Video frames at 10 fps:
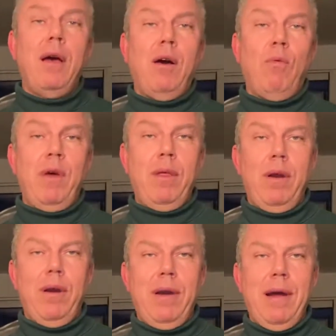or
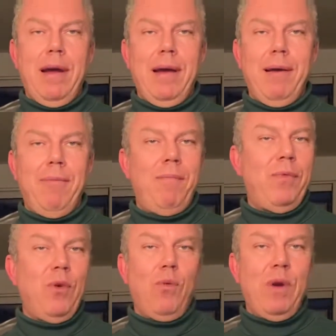
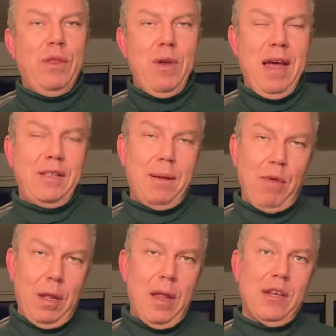whether you had some of
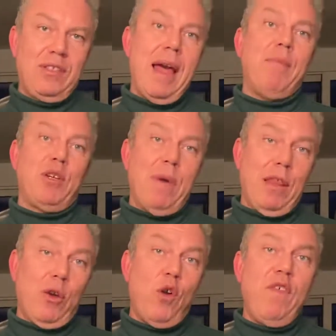the lungs damaged by the
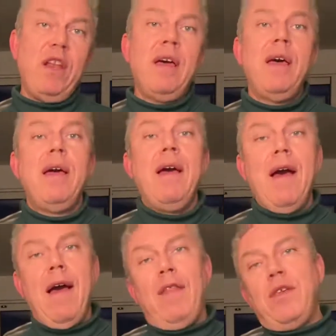COVID.
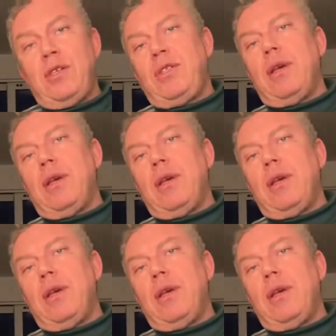This